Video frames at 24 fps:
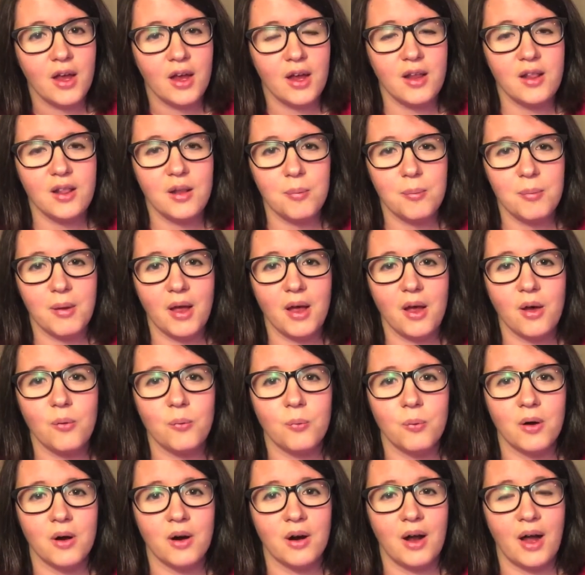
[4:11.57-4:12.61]
in the mail
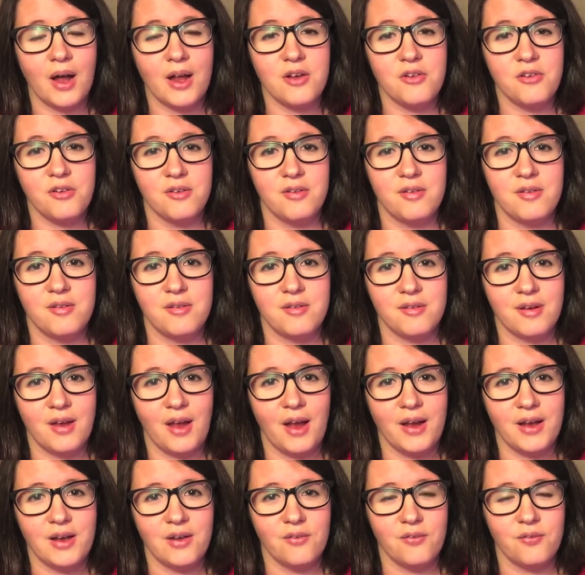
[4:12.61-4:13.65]
where I just
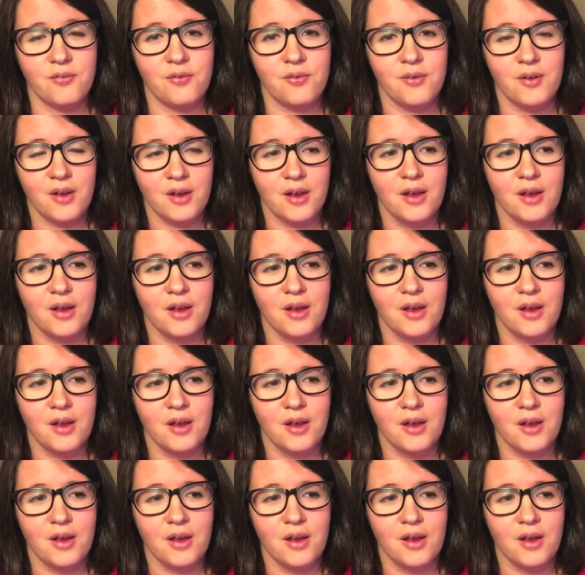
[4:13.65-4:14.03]
kind of